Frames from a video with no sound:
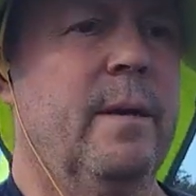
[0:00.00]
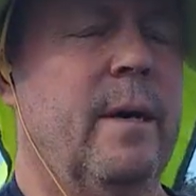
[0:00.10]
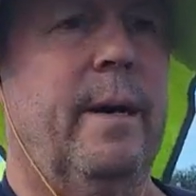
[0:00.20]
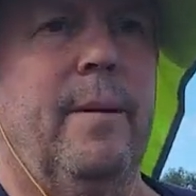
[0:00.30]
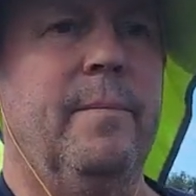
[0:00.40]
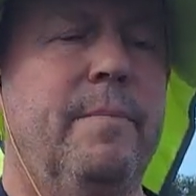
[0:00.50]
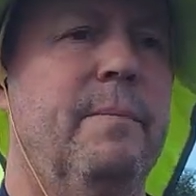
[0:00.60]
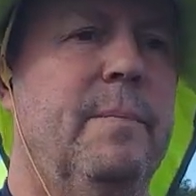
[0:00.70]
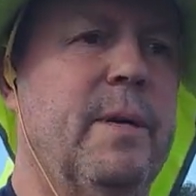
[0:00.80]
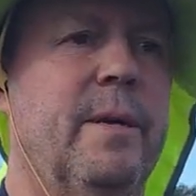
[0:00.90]
Um,
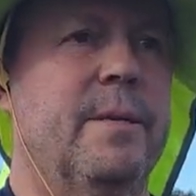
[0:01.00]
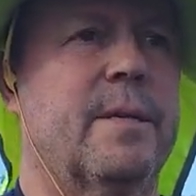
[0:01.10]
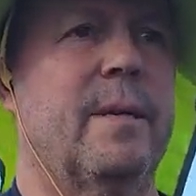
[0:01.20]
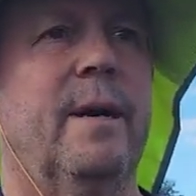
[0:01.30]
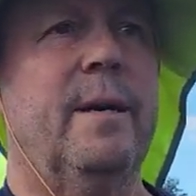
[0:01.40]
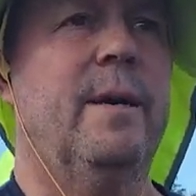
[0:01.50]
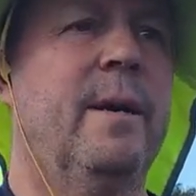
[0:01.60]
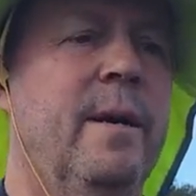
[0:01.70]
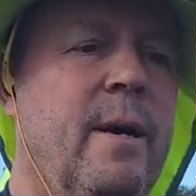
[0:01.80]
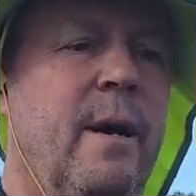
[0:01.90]
because, uh,
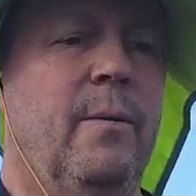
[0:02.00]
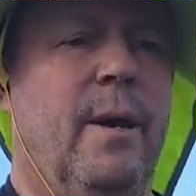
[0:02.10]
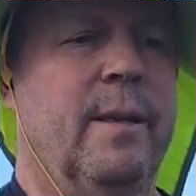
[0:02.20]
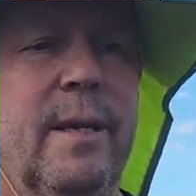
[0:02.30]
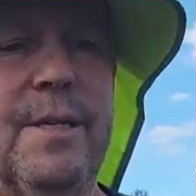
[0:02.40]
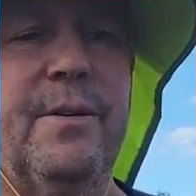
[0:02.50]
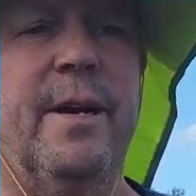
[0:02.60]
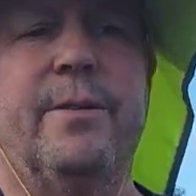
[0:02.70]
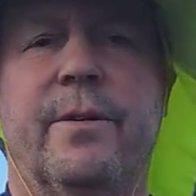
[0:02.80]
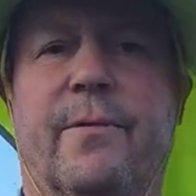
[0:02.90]
well, unless you
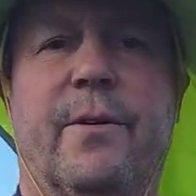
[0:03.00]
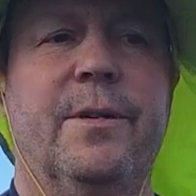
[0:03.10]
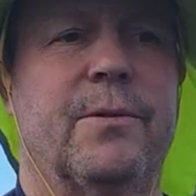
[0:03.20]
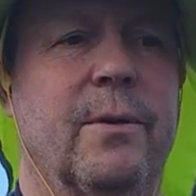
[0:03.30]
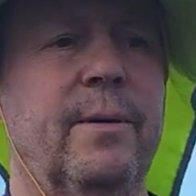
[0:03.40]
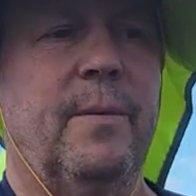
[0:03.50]
got universal,